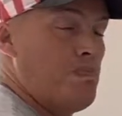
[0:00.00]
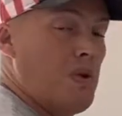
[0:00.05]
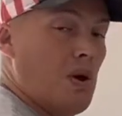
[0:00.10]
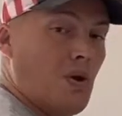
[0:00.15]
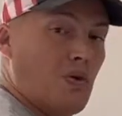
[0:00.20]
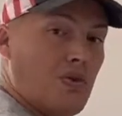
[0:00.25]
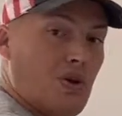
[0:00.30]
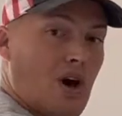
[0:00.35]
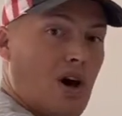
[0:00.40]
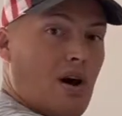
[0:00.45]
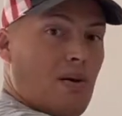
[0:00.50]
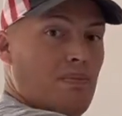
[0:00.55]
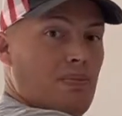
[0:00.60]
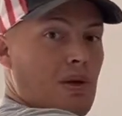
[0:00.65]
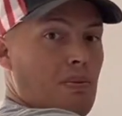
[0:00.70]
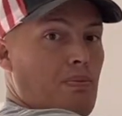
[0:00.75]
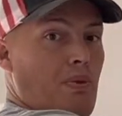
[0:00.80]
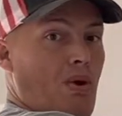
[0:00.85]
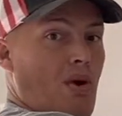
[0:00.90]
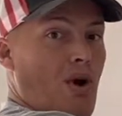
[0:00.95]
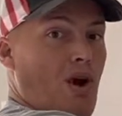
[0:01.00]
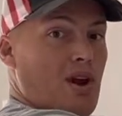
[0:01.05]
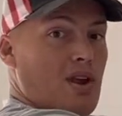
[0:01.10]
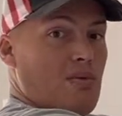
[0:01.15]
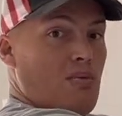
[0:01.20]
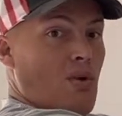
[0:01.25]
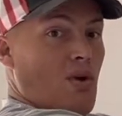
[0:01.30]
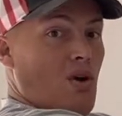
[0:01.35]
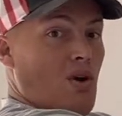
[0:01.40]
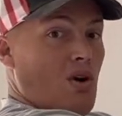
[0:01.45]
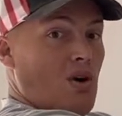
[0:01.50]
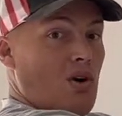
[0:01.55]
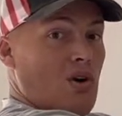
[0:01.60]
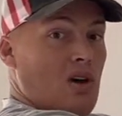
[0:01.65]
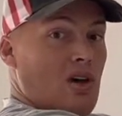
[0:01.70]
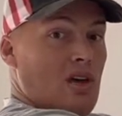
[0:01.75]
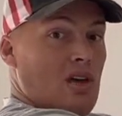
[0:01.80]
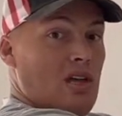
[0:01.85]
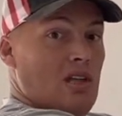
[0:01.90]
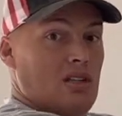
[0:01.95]
built up the party wall,
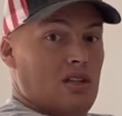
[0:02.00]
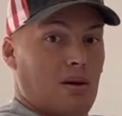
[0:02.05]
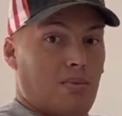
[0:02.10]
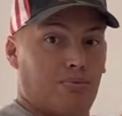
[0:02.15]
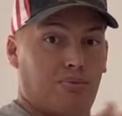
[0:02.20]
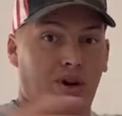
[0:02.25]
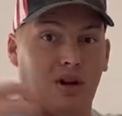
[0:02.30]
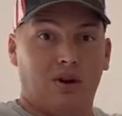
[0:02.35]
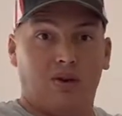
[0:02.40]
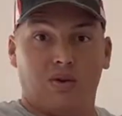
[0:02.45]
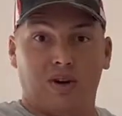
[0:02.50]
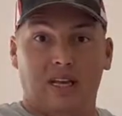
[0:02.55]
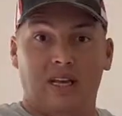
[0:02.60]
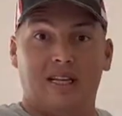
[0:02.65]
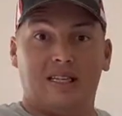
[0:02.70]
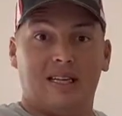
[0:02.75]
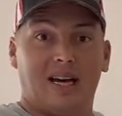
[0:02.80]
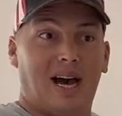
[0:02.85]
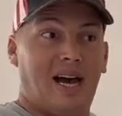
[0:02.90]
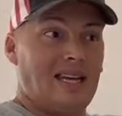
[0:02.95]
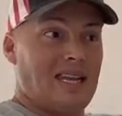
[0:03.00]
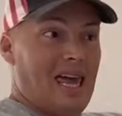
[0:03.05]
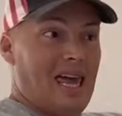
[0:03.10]
the brick on each side,